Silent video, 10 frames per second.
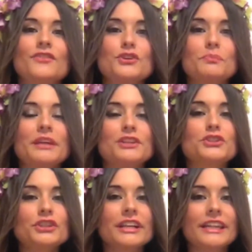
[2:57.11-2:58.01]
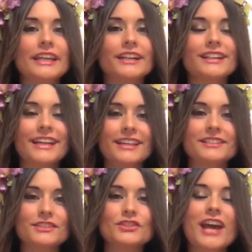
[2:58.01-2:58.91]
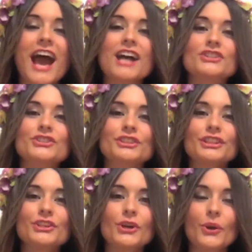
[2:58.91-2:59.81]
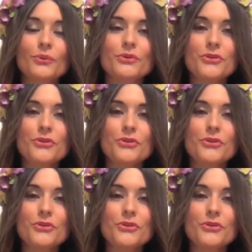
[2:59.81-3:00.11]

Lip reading: the big trick here is to actually go